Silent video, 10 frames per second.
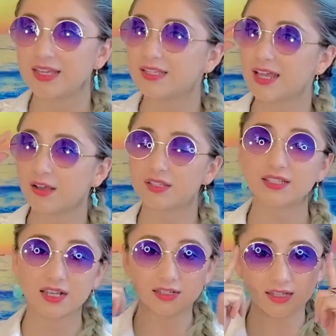Now,
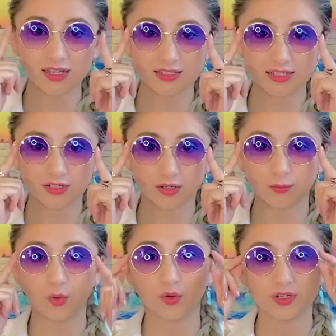sunglasses are
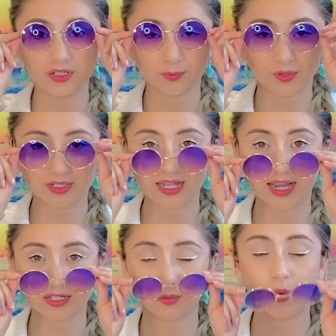important to
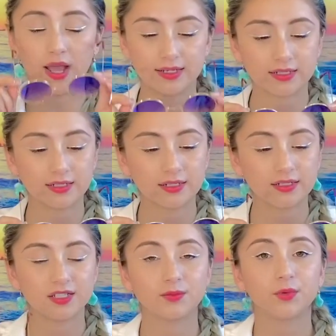protect what?
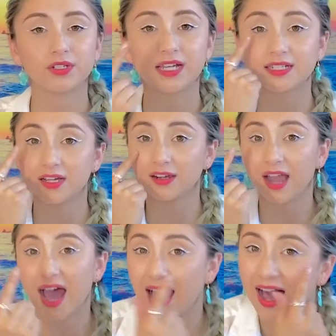To protect our
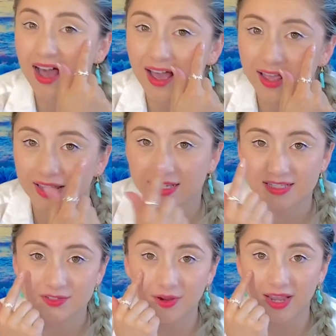
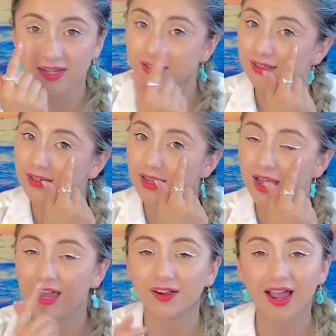eyes, right?
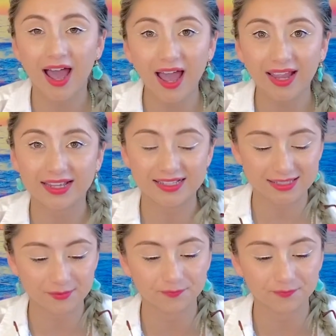Our eyes.